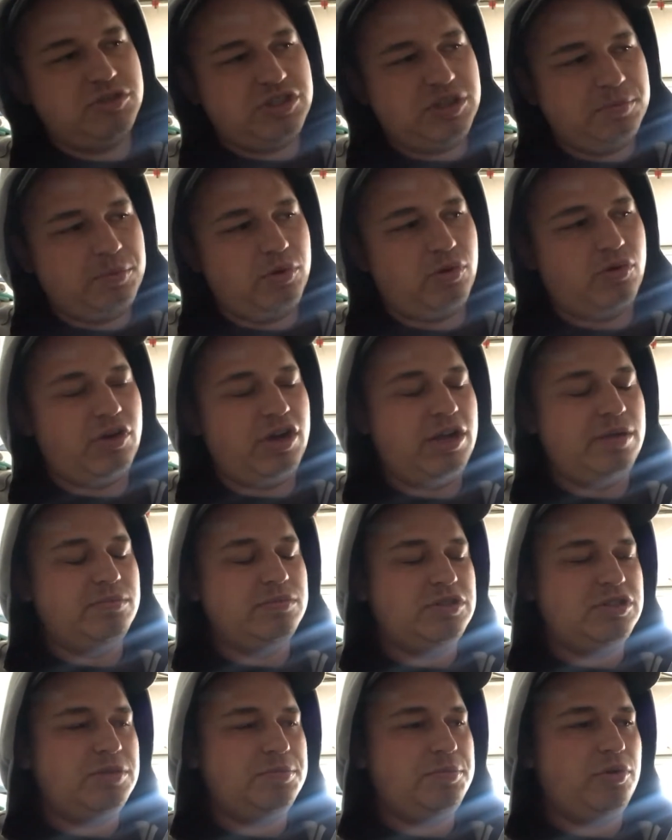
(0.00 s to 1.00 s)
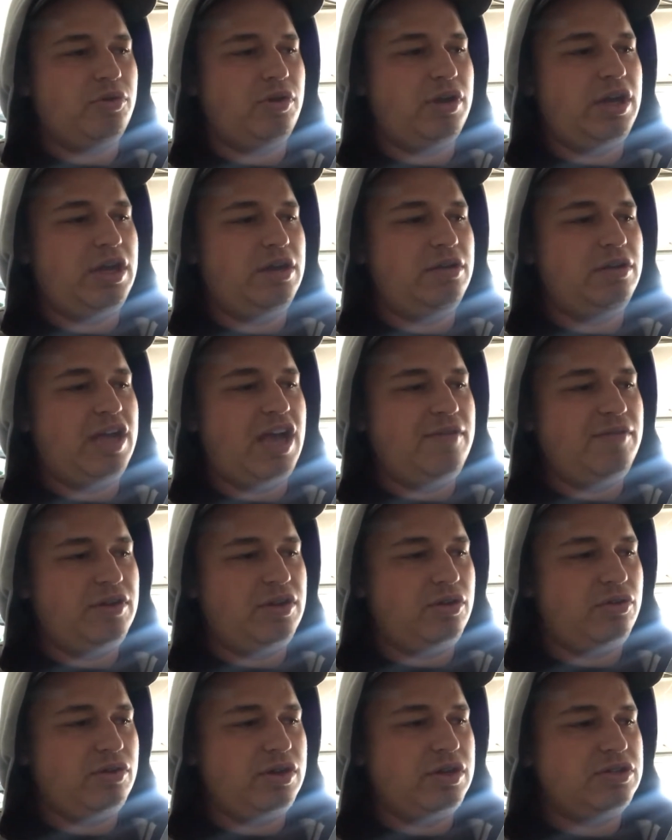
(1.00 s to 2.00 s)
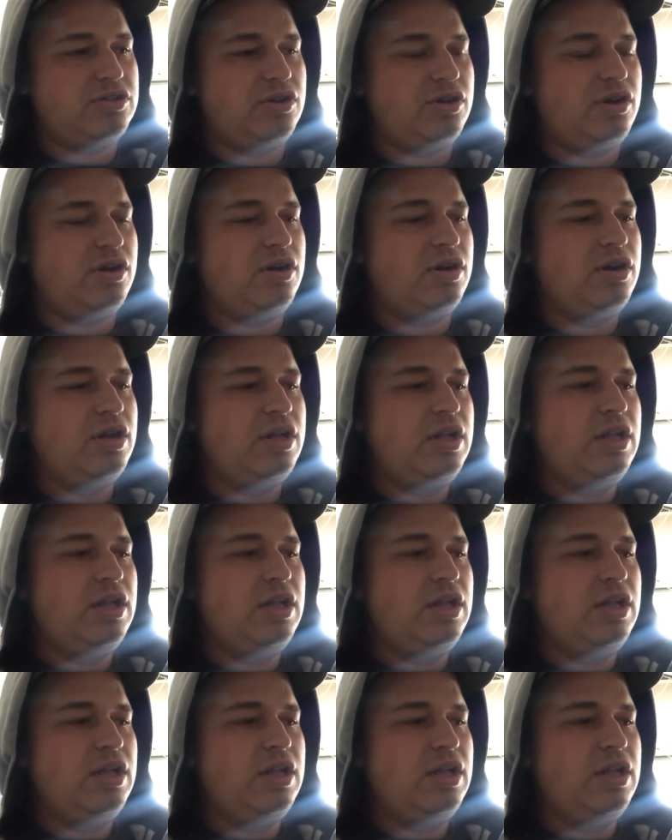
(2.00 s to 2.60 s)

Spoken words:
Simple Green, Heavy Degreaser,